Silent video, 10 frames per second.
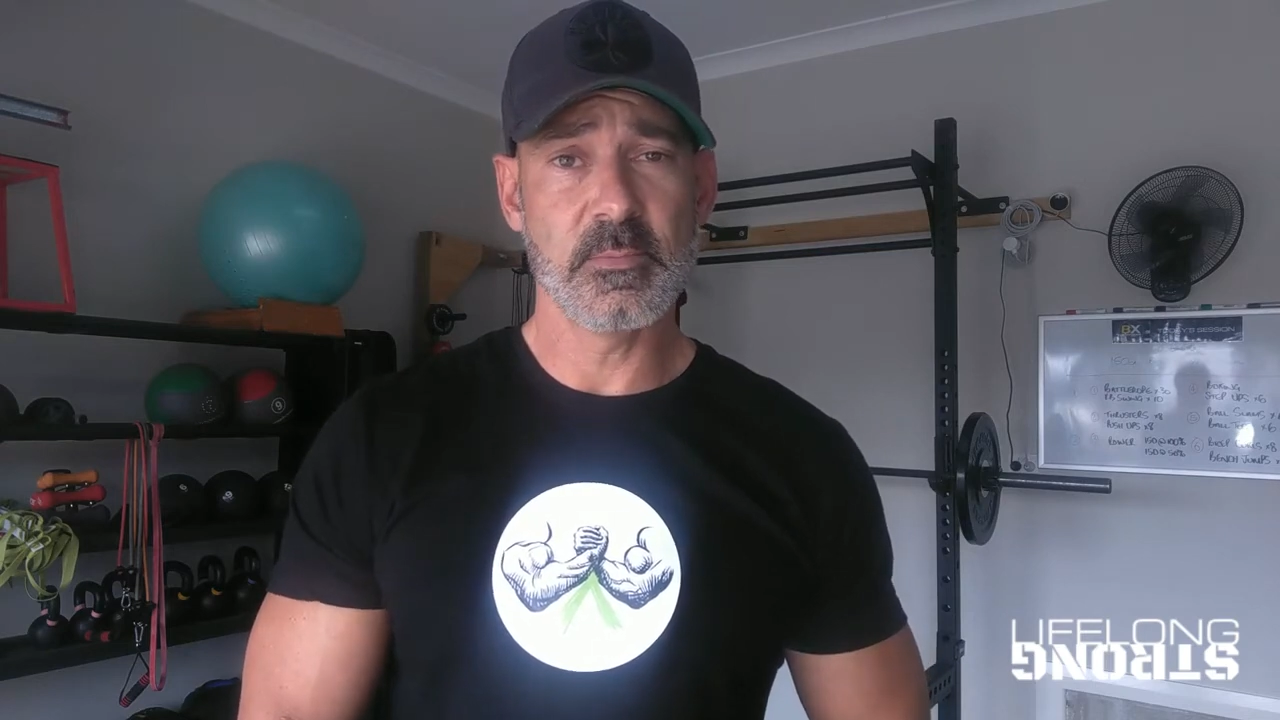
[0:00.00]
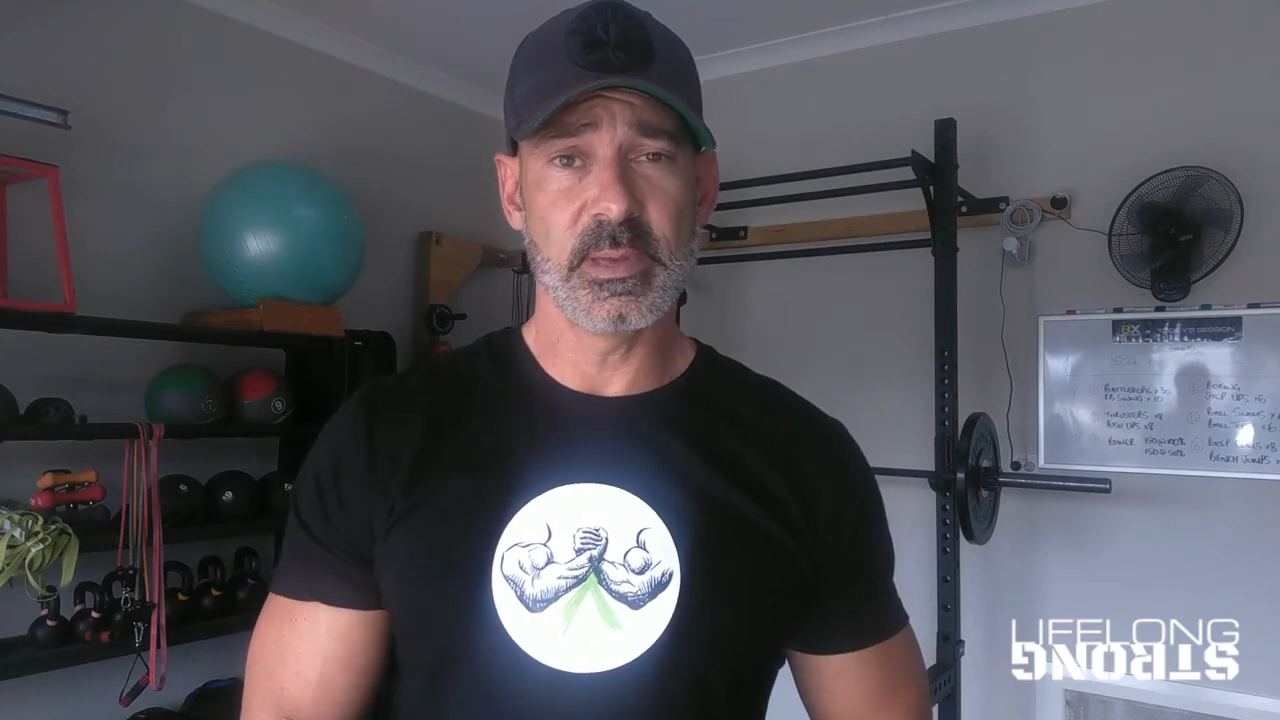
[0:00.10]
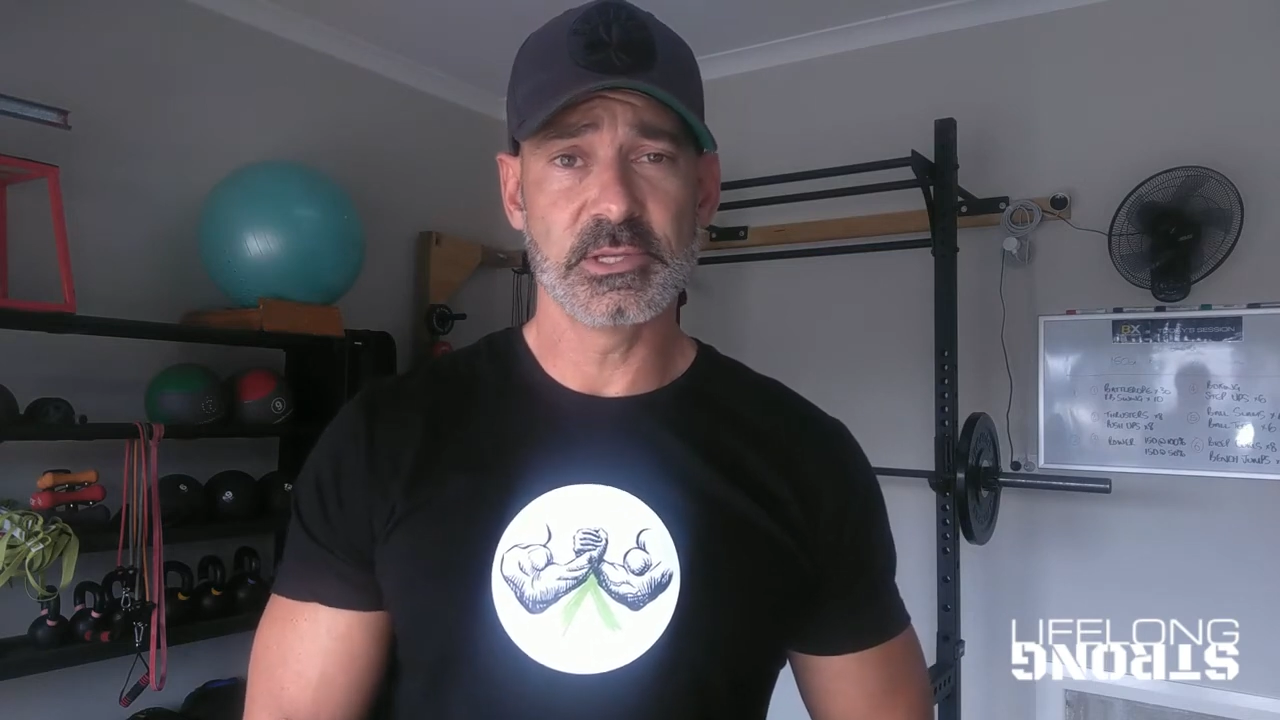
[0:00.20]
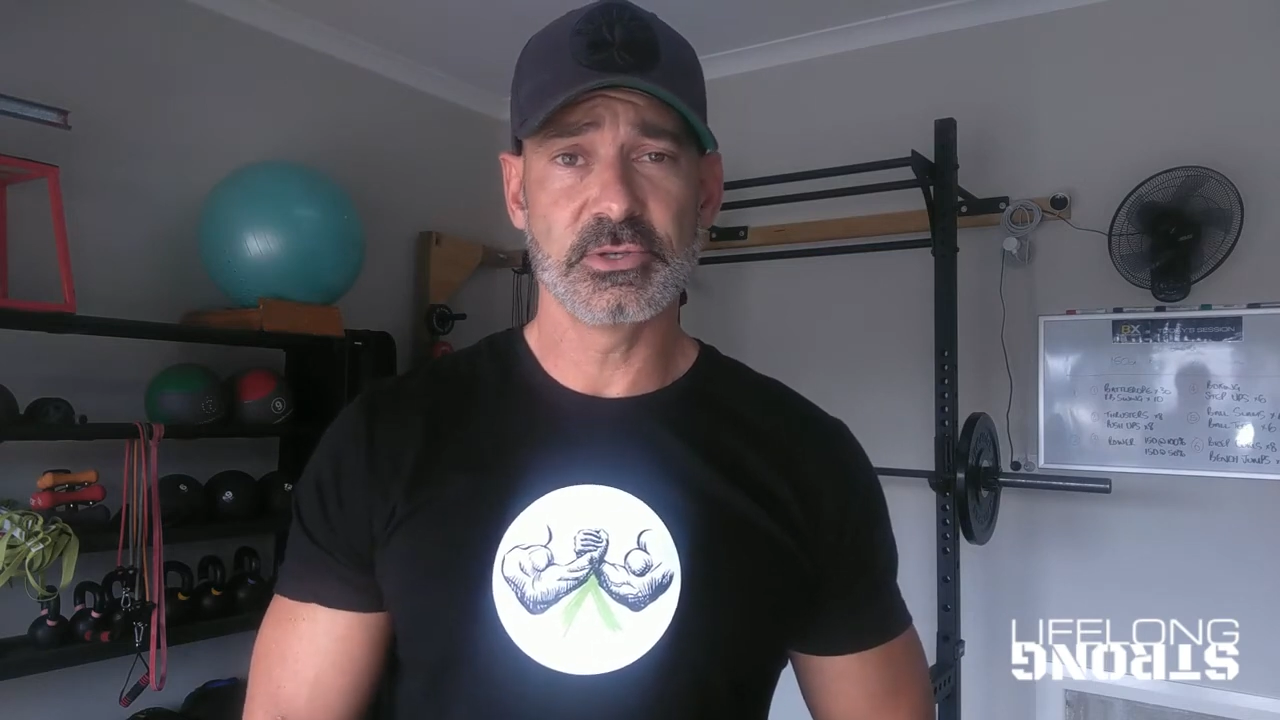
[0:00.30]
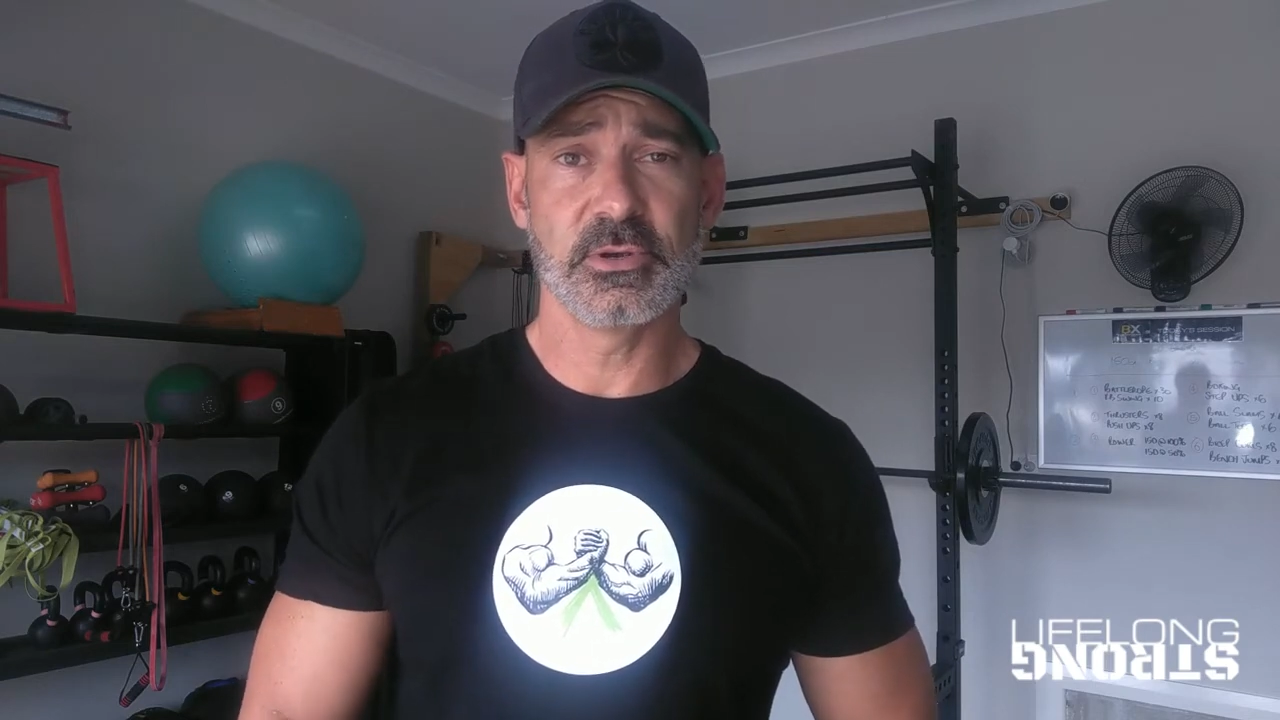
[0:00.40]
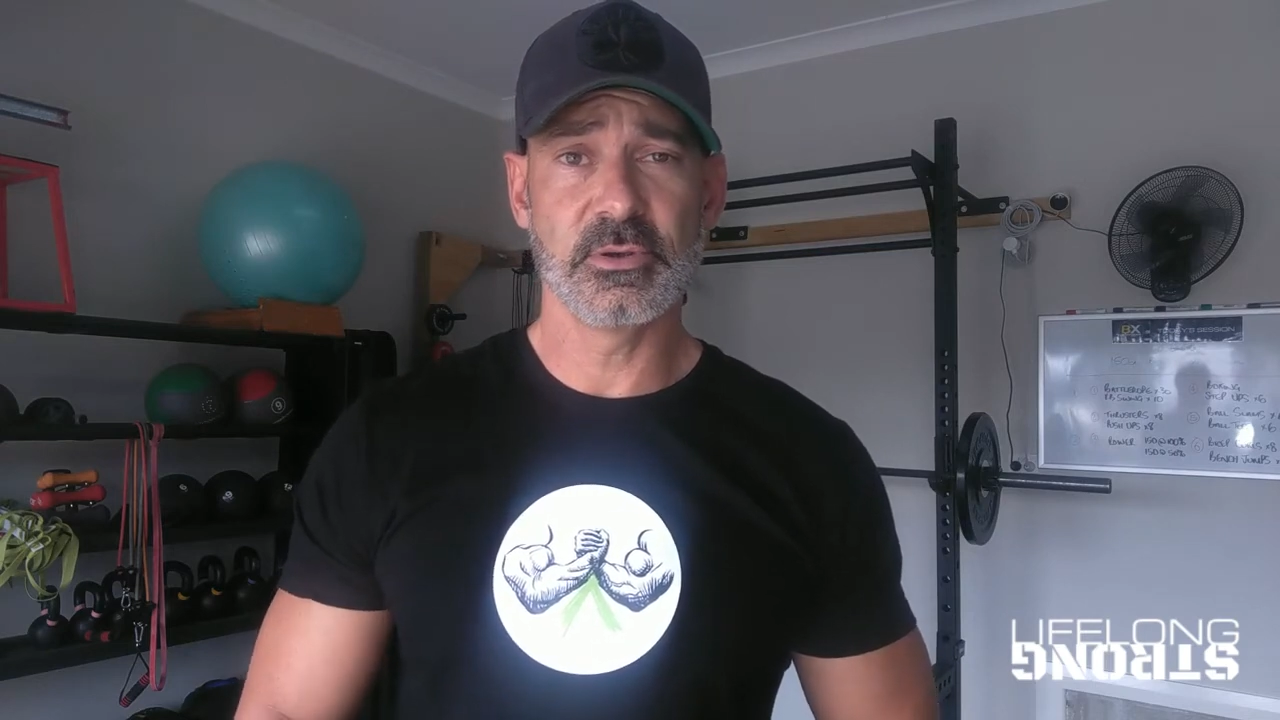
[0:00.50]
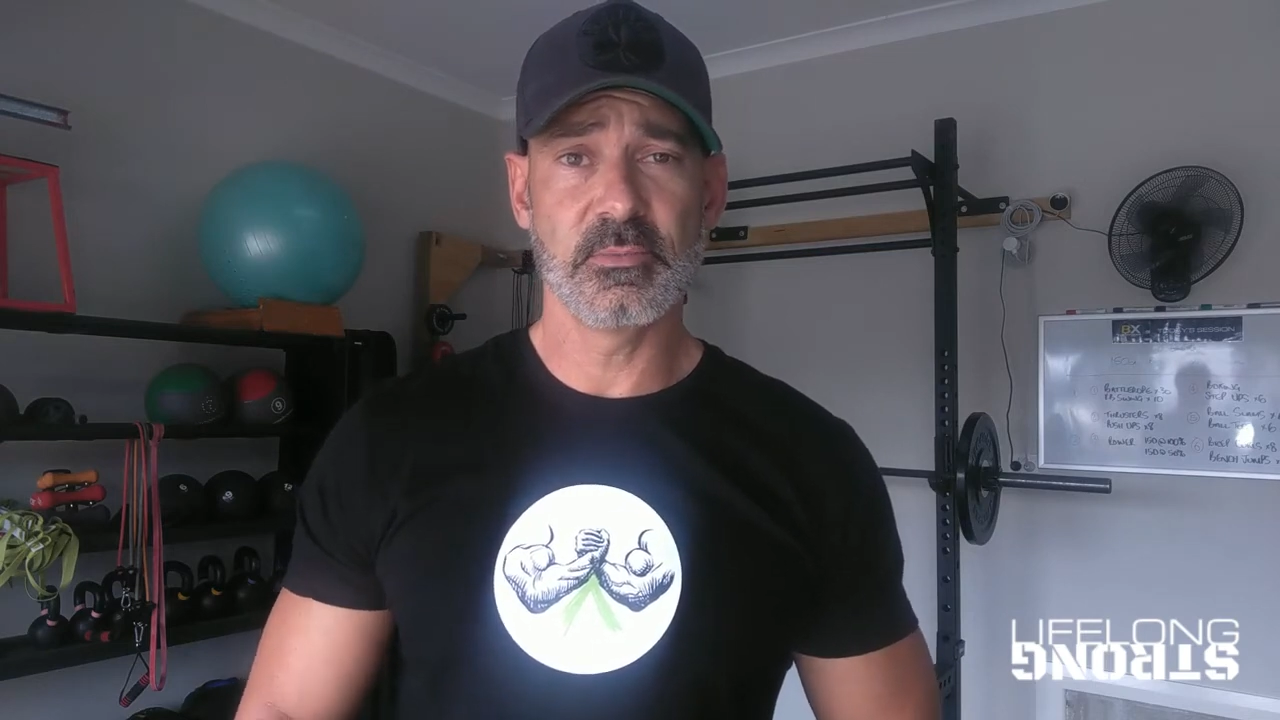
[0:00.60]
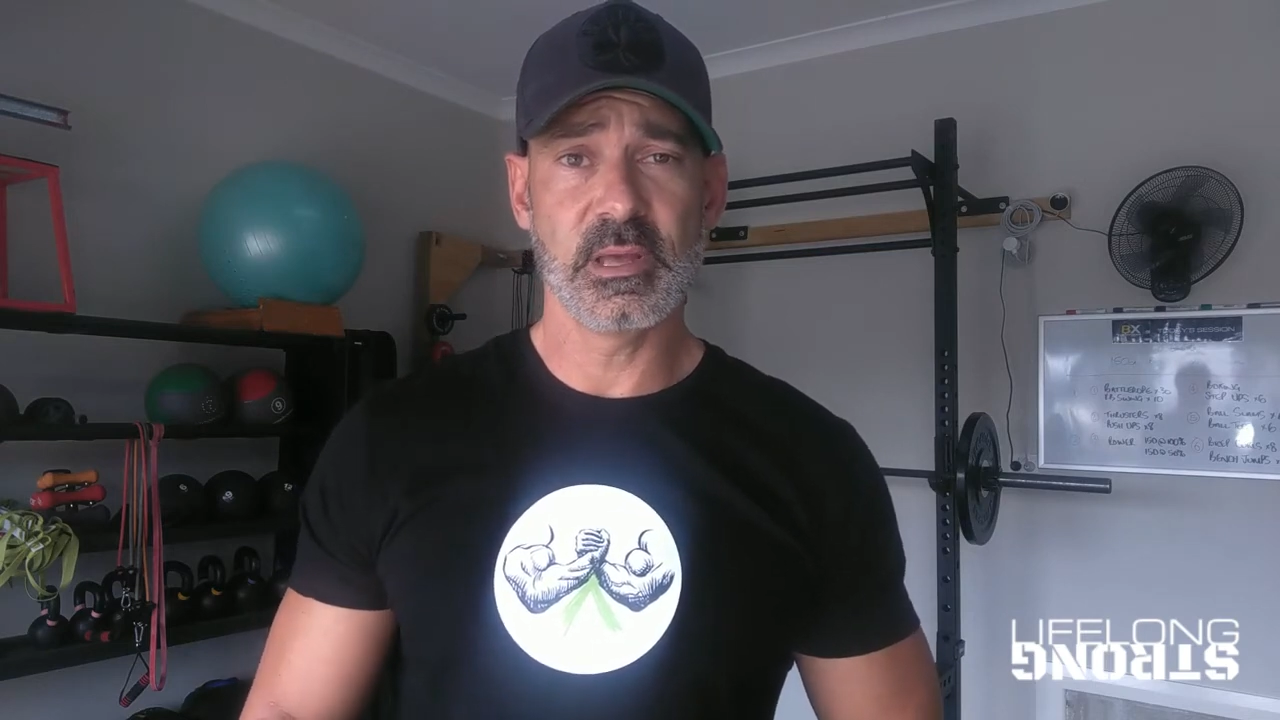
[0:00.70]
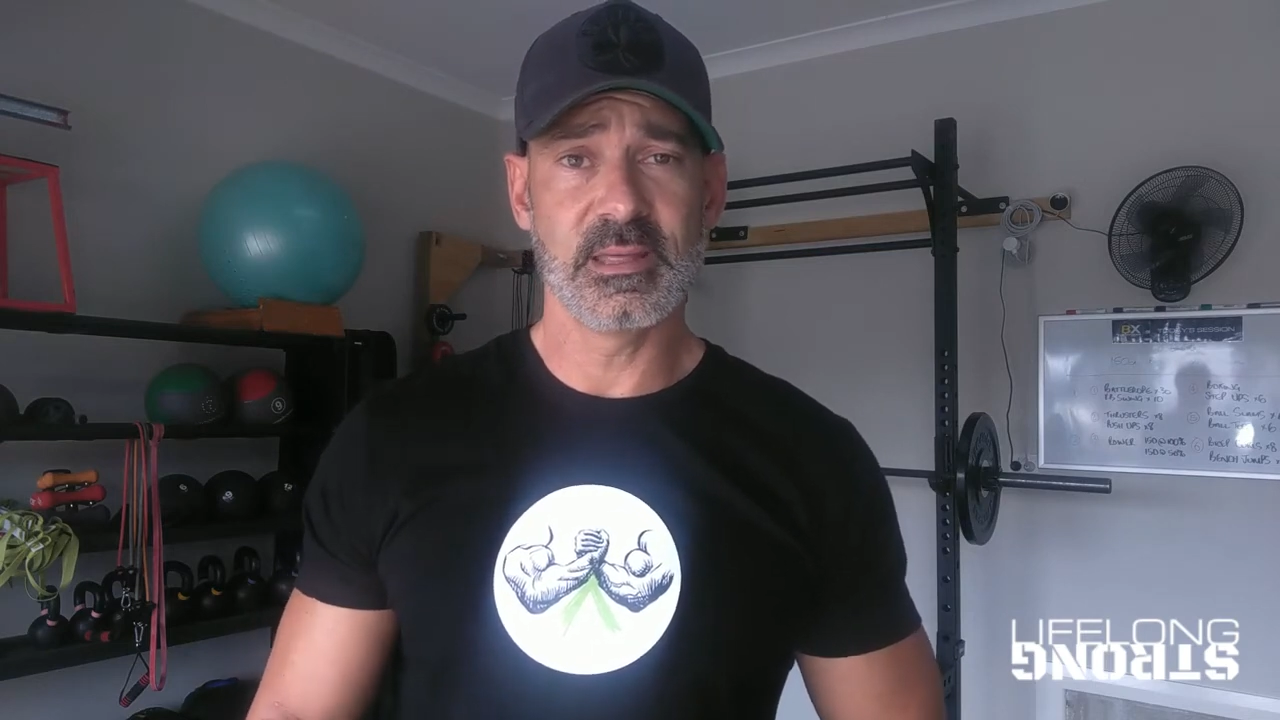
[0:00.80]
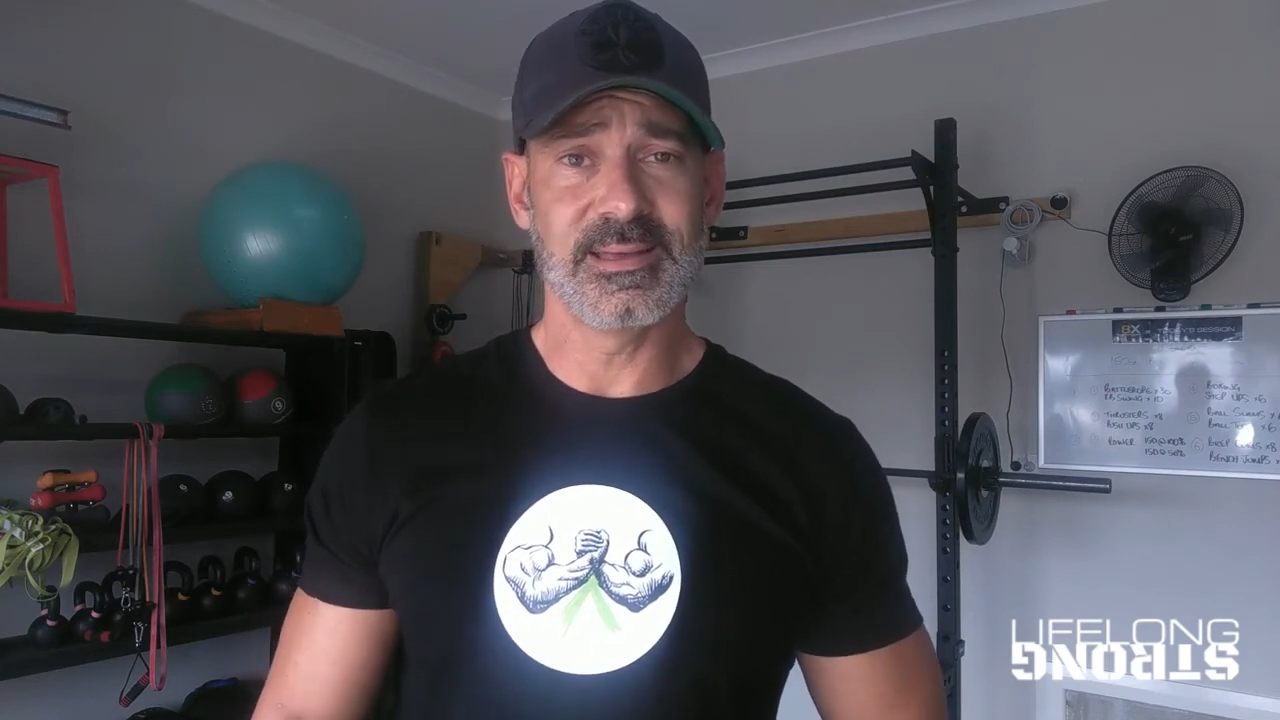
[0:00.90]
bedroom,